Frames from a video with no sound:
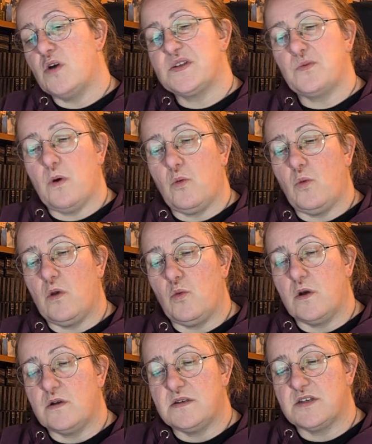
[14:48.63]
Box
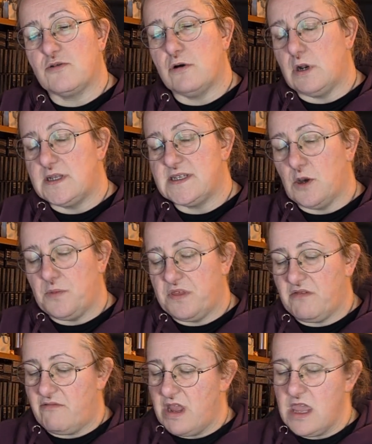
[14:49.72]
111, Scrawler
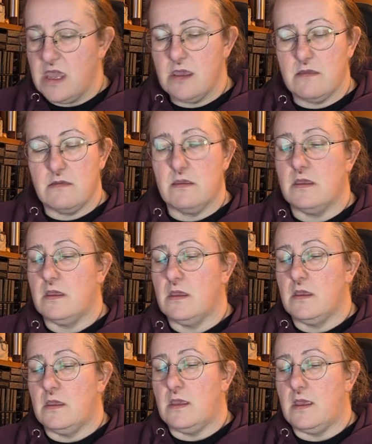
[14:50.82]
Top 3,
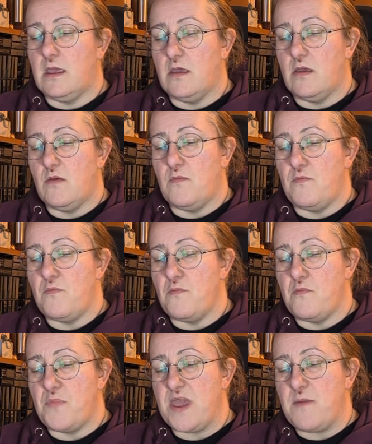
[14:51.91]

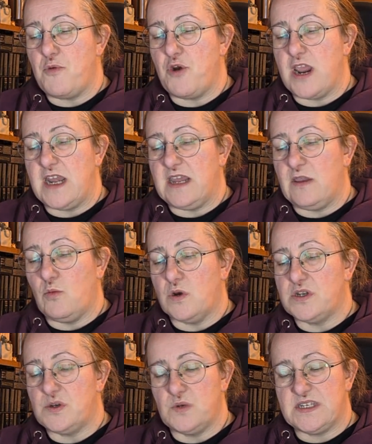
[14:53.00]
B Brady
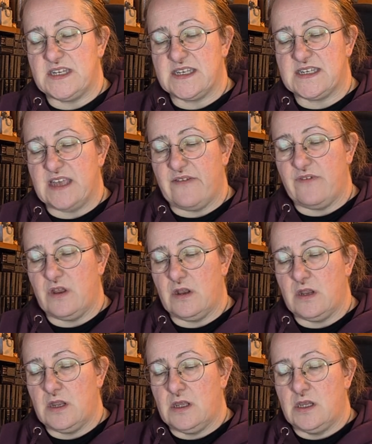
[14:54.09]

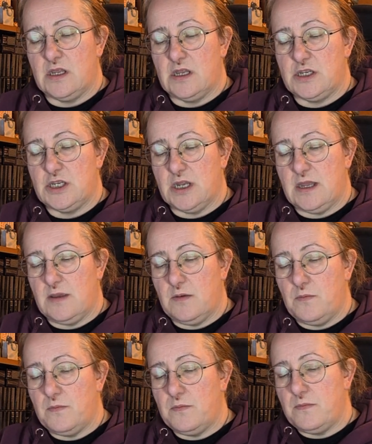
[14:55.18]
1267,
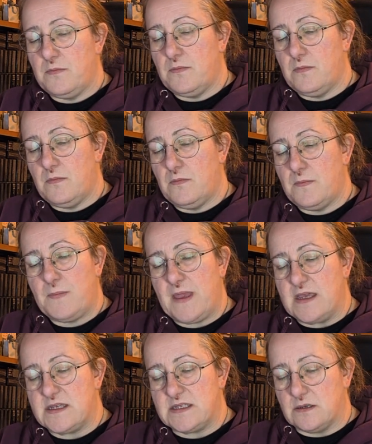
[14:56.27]
Janet
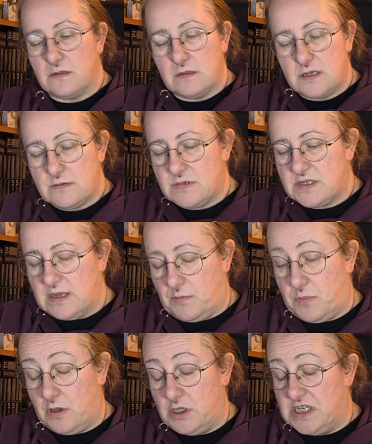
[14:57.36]
Pearsold,
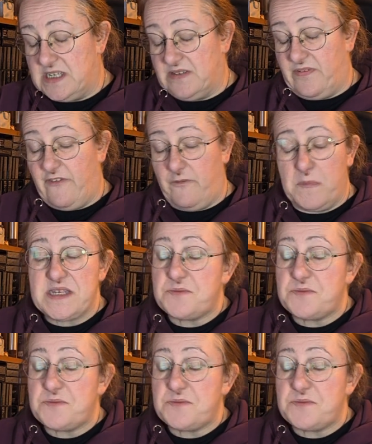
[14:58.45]
apologies if I've